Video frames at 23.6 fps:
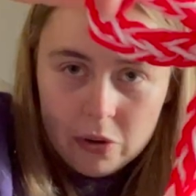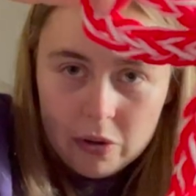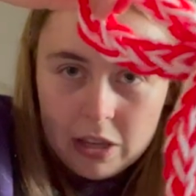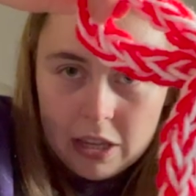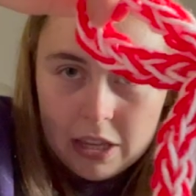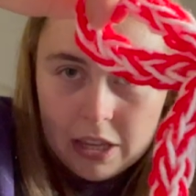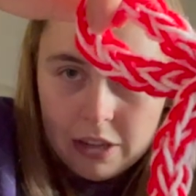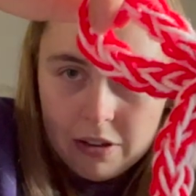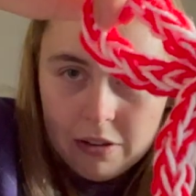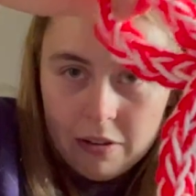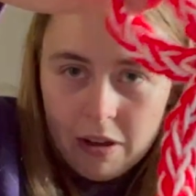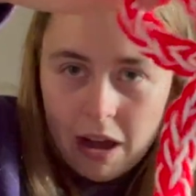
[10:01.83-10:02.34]

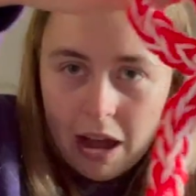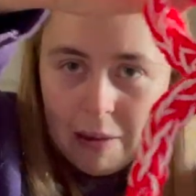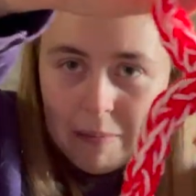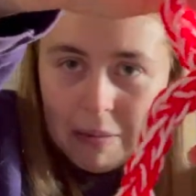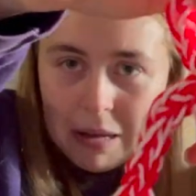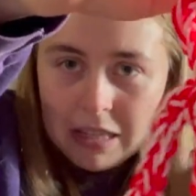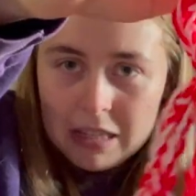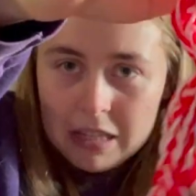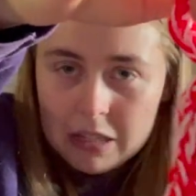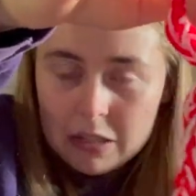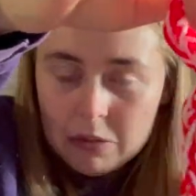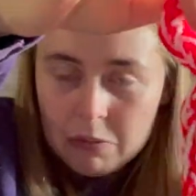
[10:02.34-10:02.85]
cute. I
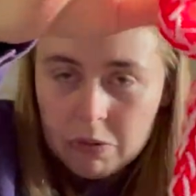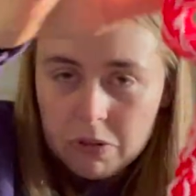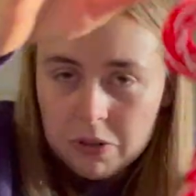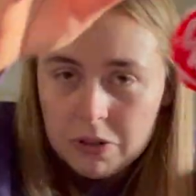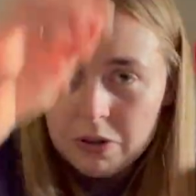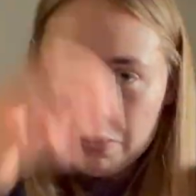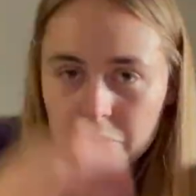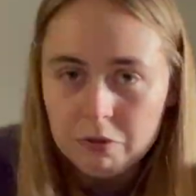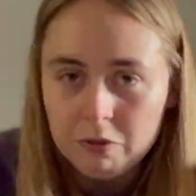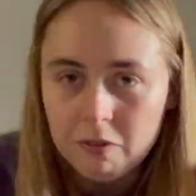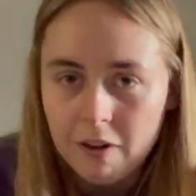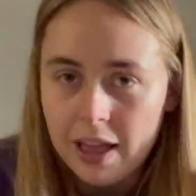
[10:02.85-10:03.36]
made this one
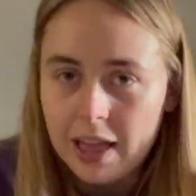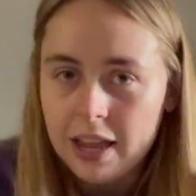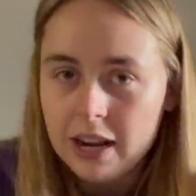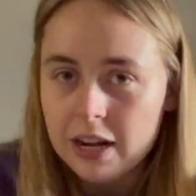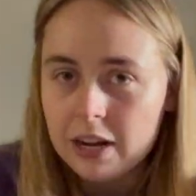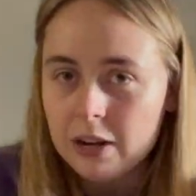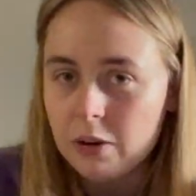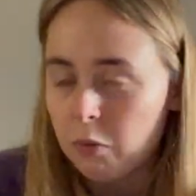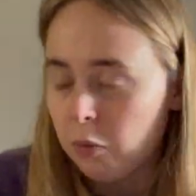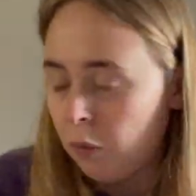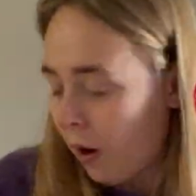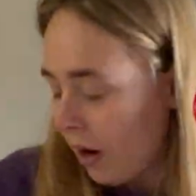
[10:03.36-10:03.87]
red
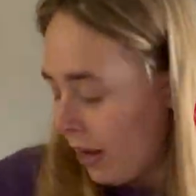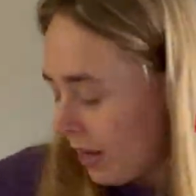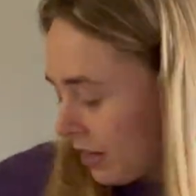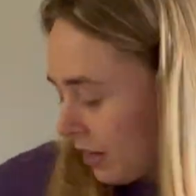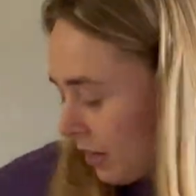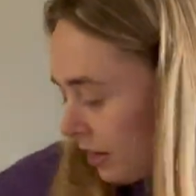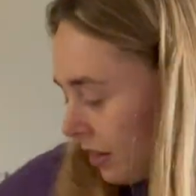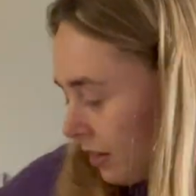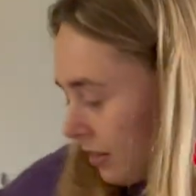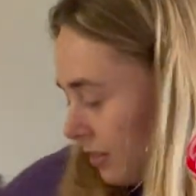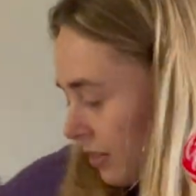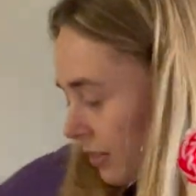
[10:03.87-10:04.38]
and white
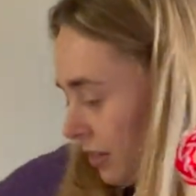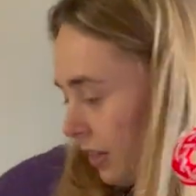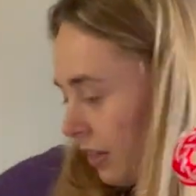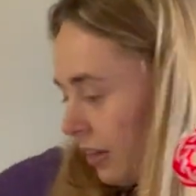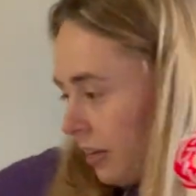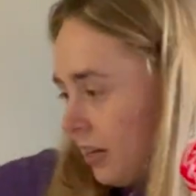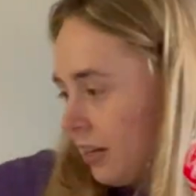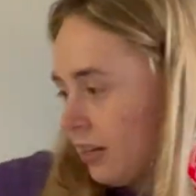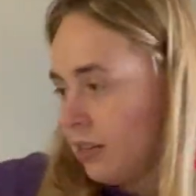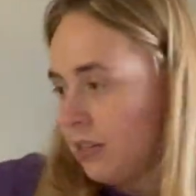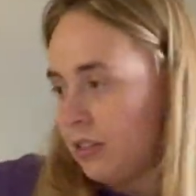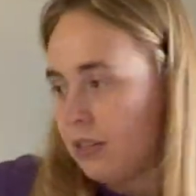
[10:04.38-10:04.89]
because
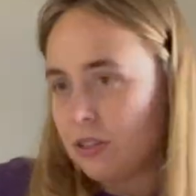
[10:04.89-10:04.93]
the